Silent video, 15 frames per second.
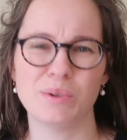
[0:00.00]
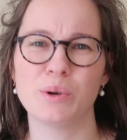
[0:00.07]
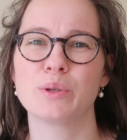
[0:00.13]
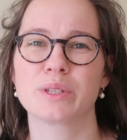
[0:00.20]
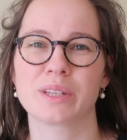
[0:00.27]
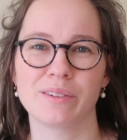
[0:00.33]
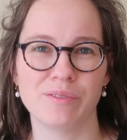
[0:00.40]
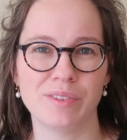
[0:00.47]

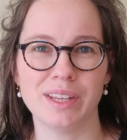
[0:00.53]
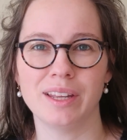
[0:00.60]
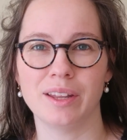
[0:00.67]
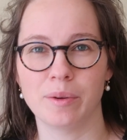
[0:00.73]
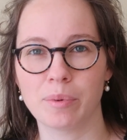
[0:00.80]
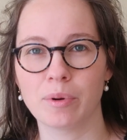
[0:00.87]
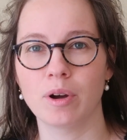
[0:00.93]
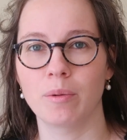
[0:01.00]
most
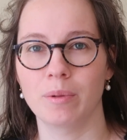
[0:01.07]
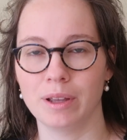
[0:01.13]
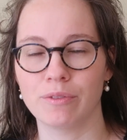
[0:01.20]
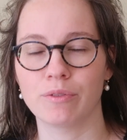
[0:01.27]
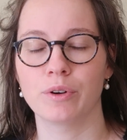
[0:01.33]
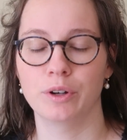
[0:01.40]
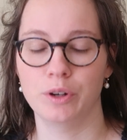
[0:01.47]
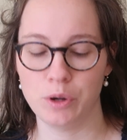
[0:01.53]
convenient probably
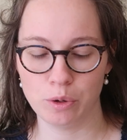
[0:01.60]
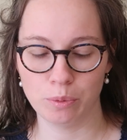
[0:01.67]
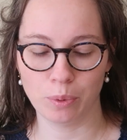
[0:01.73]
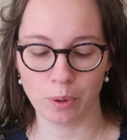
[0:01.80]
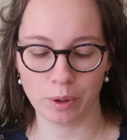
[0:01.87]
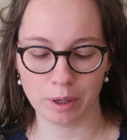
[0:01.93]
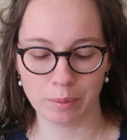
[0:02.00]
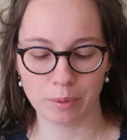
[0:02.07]
for a
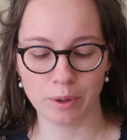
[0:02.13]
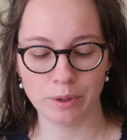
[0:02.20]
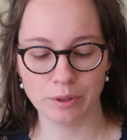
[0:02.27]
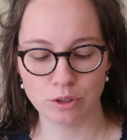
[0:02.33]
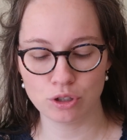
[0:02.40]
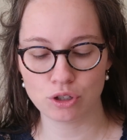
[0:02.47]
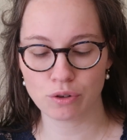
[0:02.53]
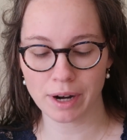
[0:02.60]
newborn I'm
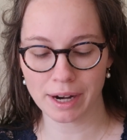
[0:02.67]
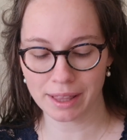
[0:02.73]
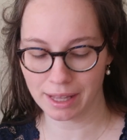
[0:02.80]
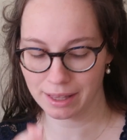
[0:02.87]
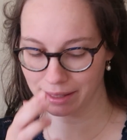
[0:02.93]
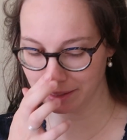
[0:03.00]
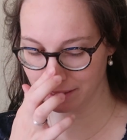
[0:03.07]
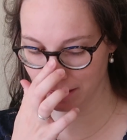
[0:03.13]
going to try
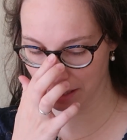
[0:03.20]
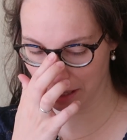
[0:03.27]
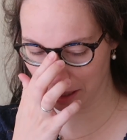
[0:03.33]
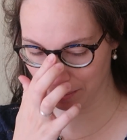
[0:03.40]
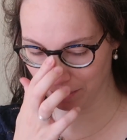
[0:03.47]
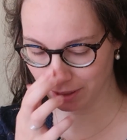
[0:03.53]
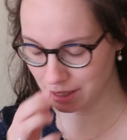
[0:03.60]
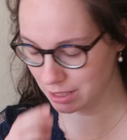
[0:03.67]
that this
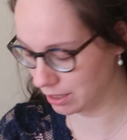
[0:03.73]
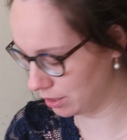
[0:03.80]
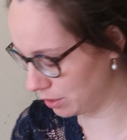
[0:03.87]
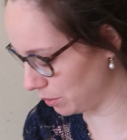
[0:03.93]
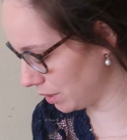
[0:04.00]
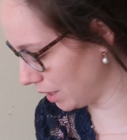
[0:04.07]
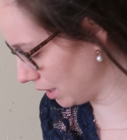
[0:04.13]
time I didn't do